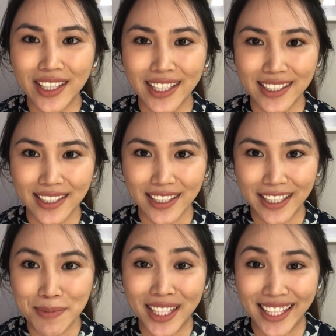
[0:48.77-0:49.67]
is
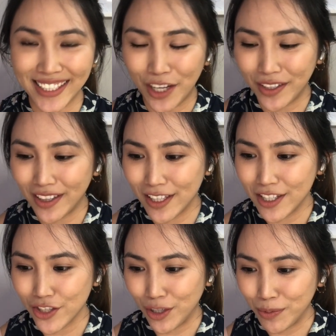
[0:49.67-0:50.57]
gonna be linked down in the
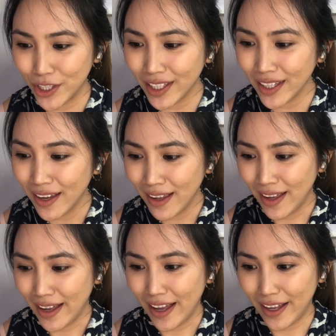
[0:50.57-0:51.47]
description,
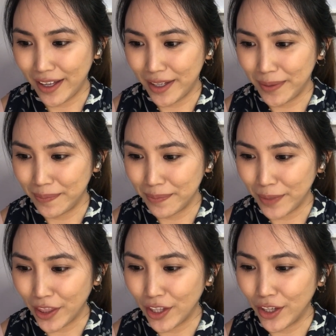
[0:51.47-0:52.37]

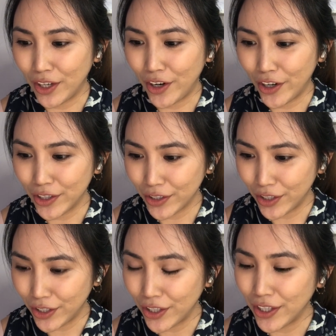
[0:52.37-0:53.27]
but the
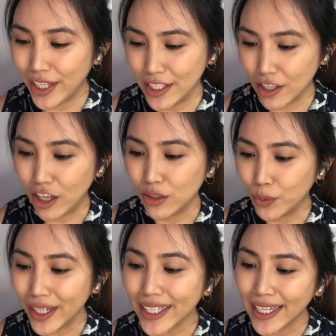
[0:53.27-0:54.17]
article is called
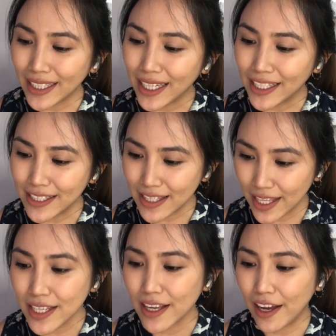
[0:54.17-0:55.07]
What Canadians
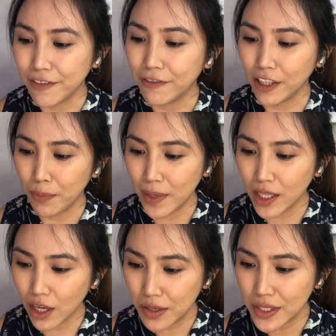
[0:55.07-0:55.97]
Think of
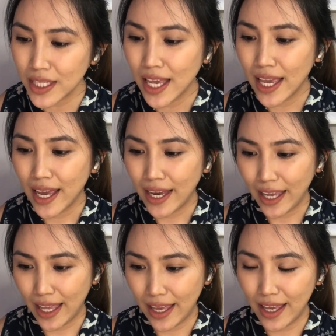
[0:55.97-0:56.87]
Filipinos,
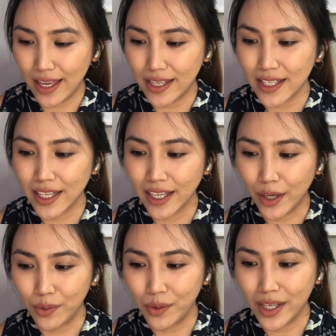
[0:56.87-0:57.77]
and
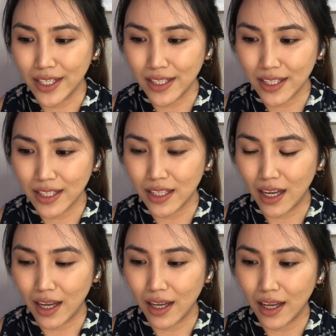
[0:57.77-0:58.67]
it was
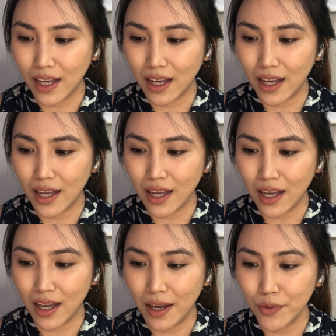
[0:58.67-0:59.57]

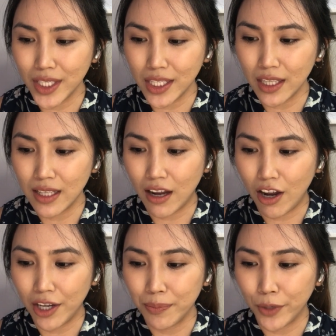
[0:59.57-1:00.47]
written
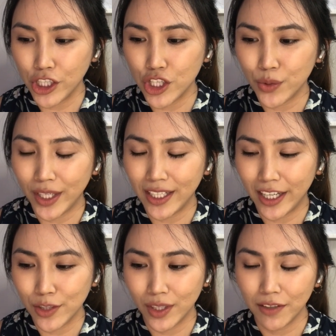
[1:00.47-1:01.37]
on March
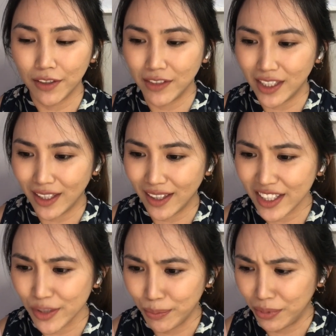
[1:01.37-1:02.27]
29, 2015. I think
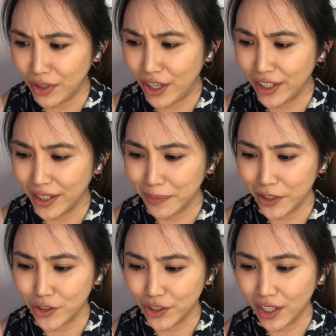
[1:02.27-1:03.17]
it's a blog, I'm not
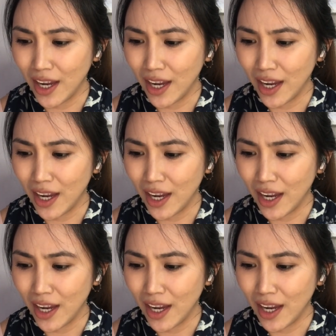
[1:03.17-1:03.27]
sure.